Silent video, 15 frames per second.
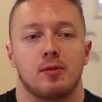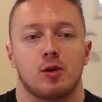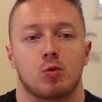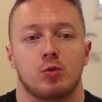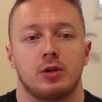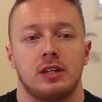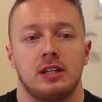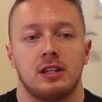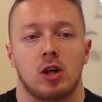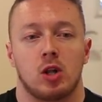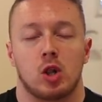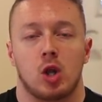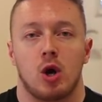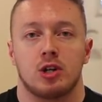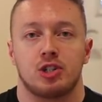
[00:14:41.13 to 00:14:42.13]
really the
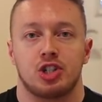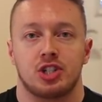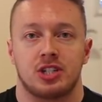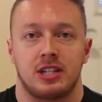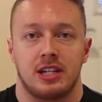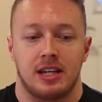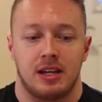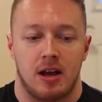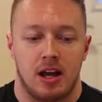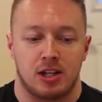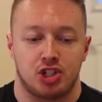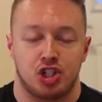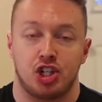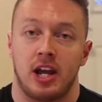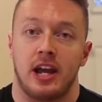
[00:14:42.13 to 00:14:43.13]
largest
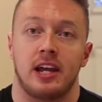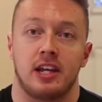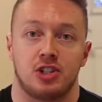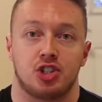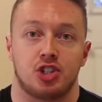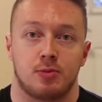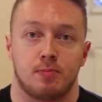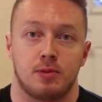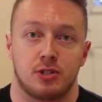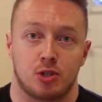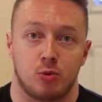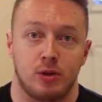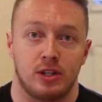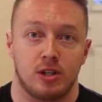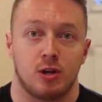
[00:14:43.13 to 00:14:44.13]
change
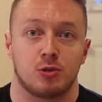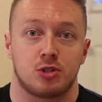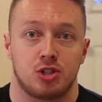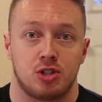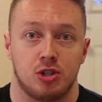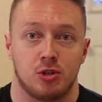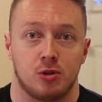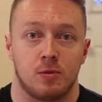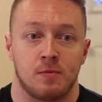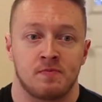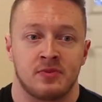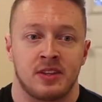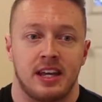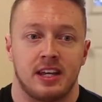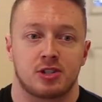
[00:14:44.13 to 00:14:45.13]
between those two
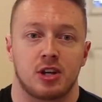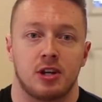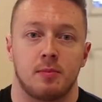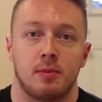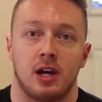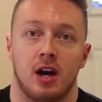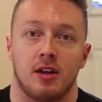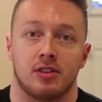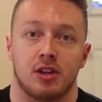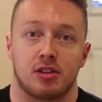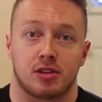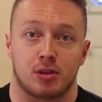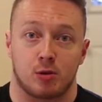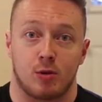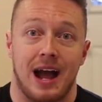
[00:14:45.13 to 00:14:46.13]
is going to be on the
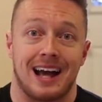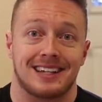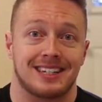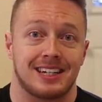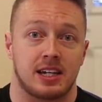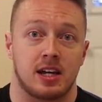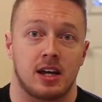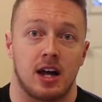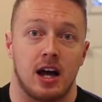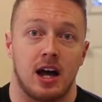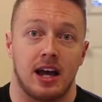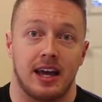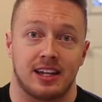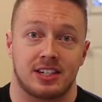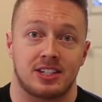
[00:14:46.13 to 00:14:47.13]
thoracic
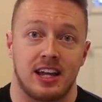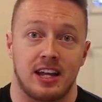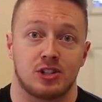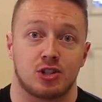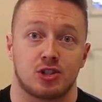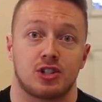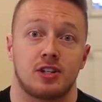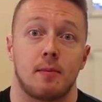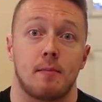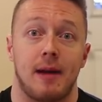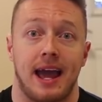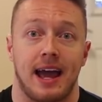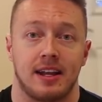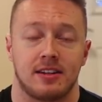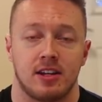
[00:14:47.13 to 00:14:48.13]
extensor's
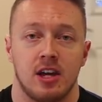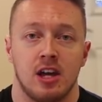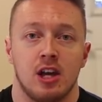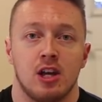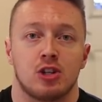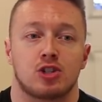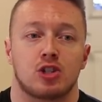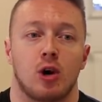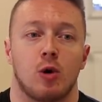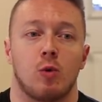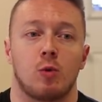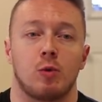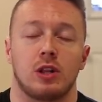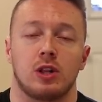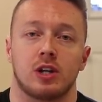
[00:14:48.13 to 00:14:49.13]
demand. So
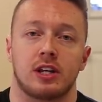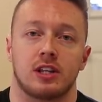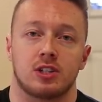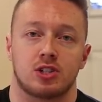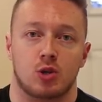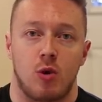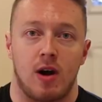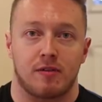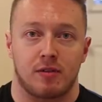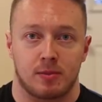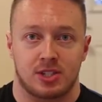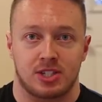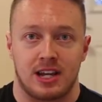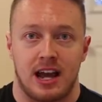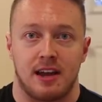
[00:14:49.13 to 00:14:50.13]
when we look at the squat
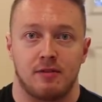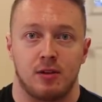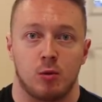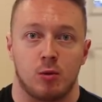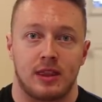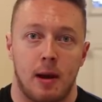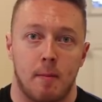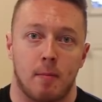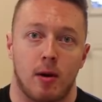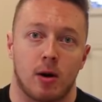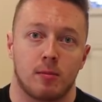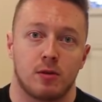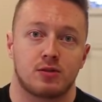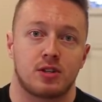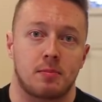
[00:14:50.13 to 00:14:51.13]
from a side view, when that
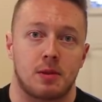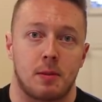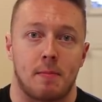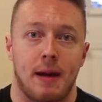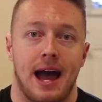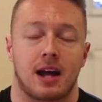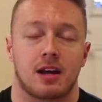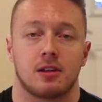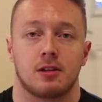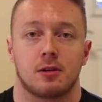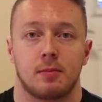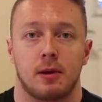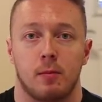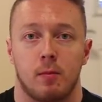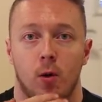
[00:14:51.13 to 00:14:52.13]
bar moves up the back a
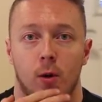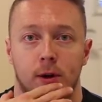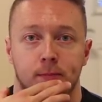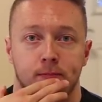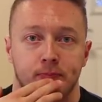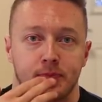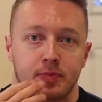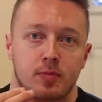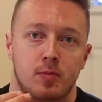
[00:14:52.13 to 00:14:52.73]
little bit more,